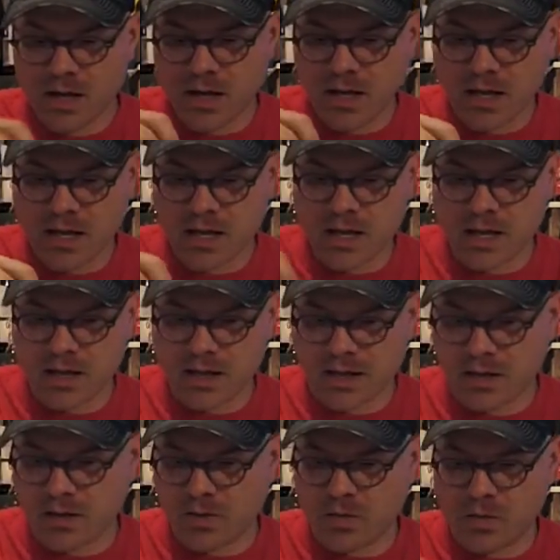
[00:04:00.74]

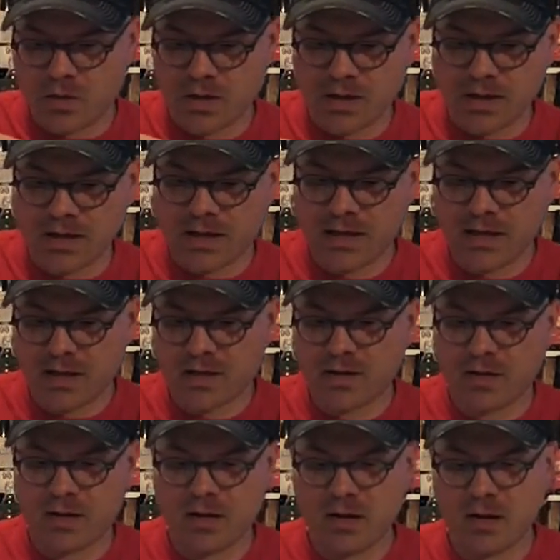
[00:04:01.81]
and one here.
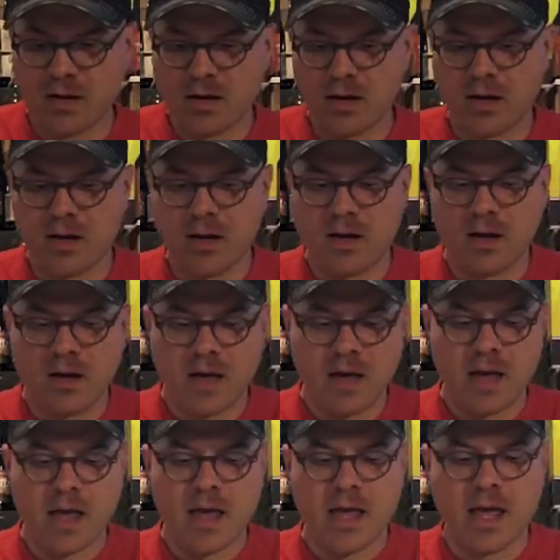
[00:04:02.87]

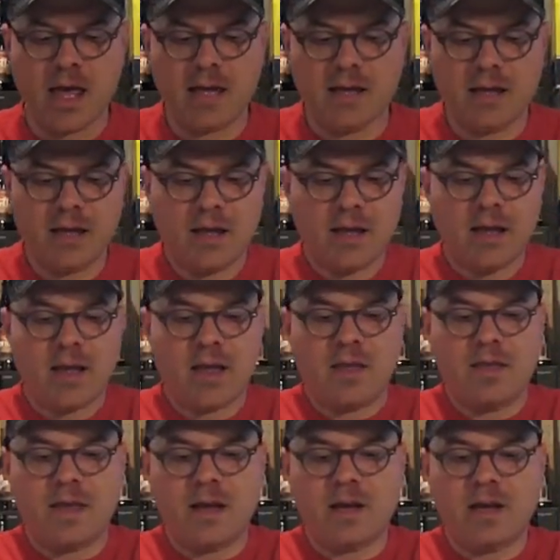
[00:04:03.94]
And
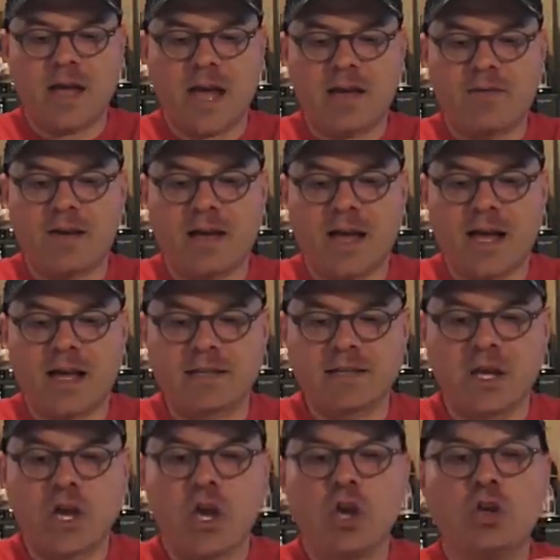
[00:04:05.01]
there you have it, guys.
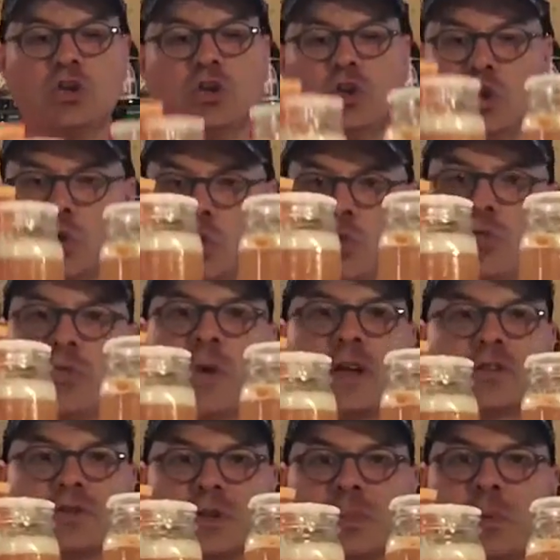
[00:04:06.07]
Two
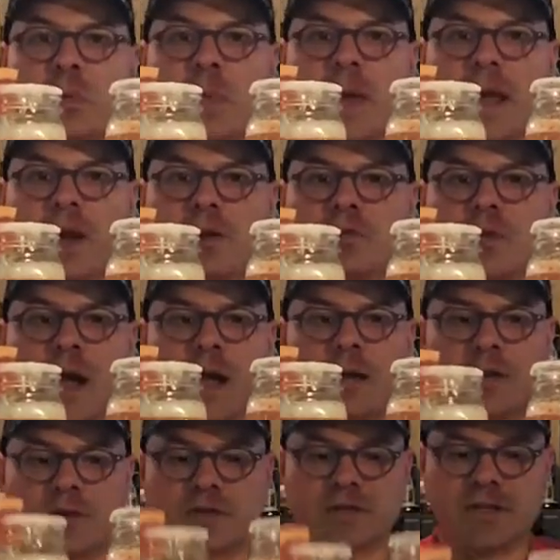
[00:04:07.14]
freshly prepared
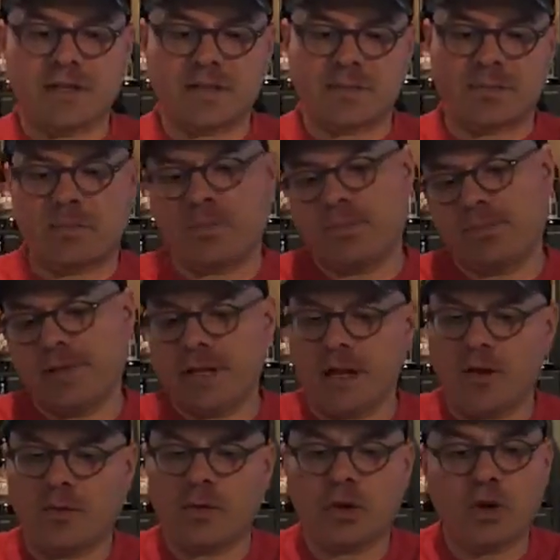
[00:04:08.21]
Radlers. This, you
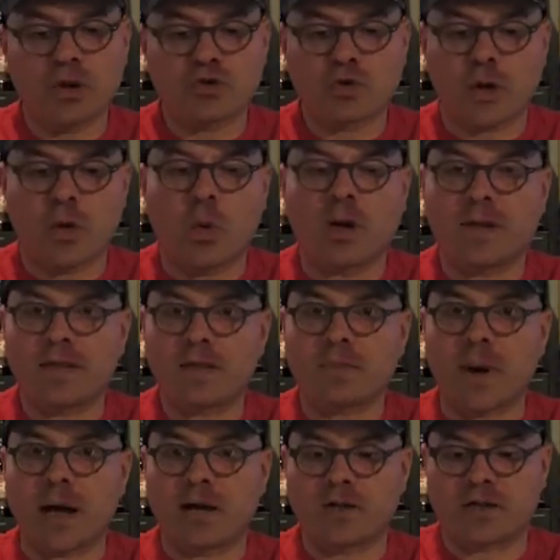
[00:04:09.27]
know, you could drink one of these
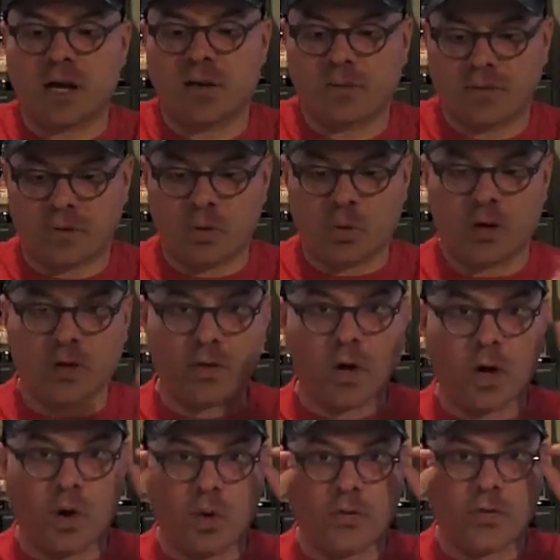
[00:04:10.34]
by yourself if you wanted the
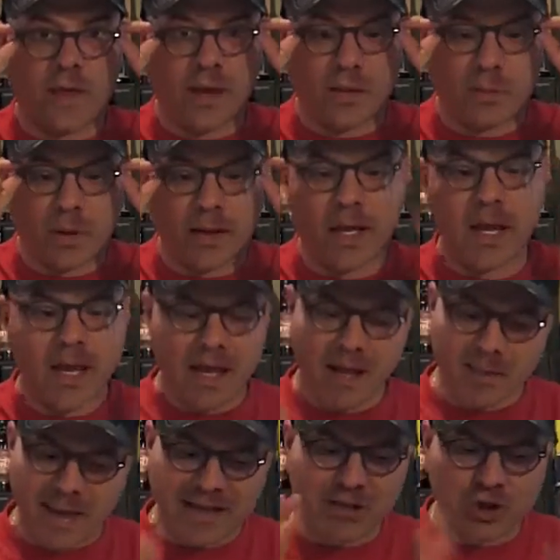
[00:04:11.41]
whole thing, but it
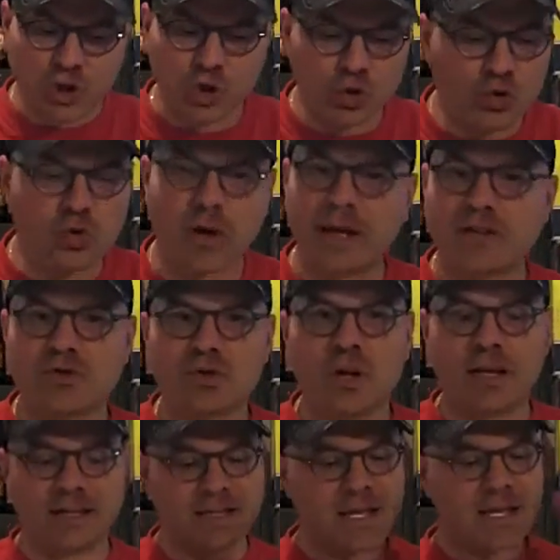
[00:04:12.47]
makes two great
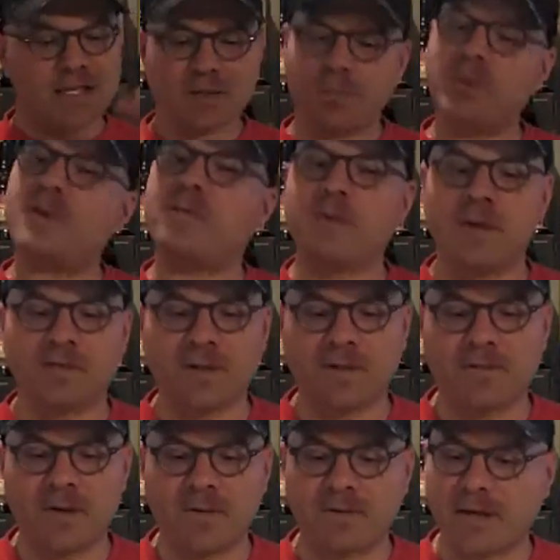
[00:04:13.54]
drinks, split
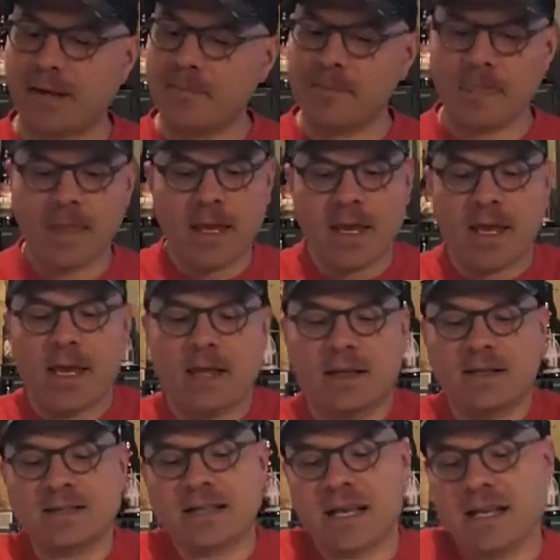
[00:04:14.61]
50-50. And
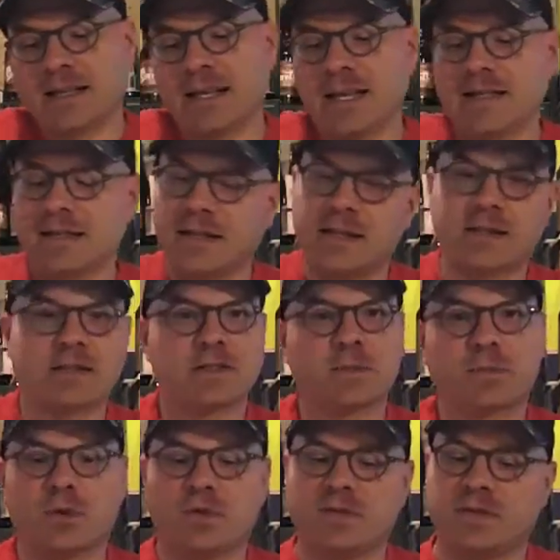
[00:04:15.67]
let's take a taste of this, because the
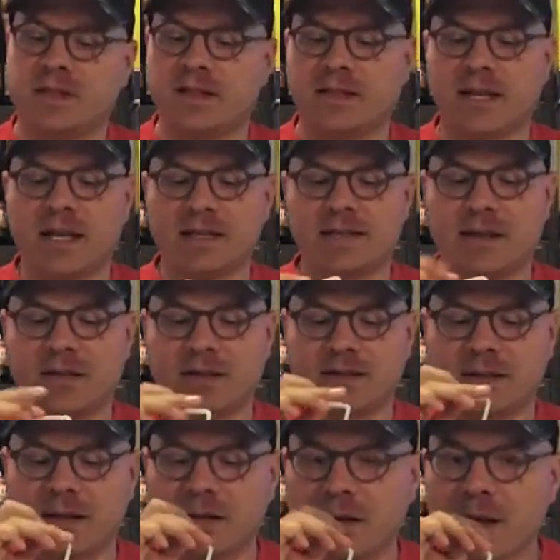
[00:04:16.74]
proof is in the taste now, isn't
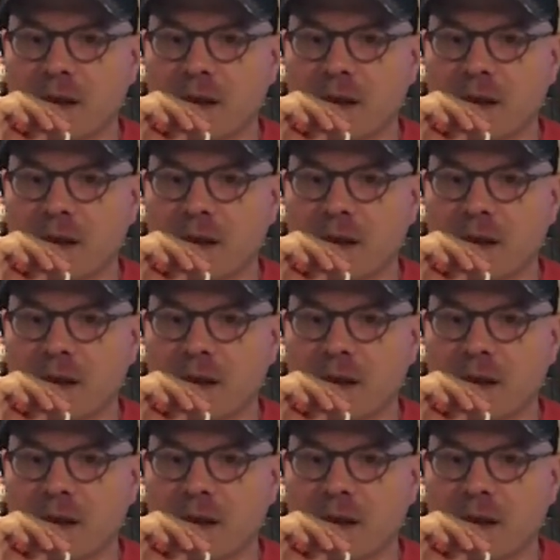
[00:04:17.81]
it?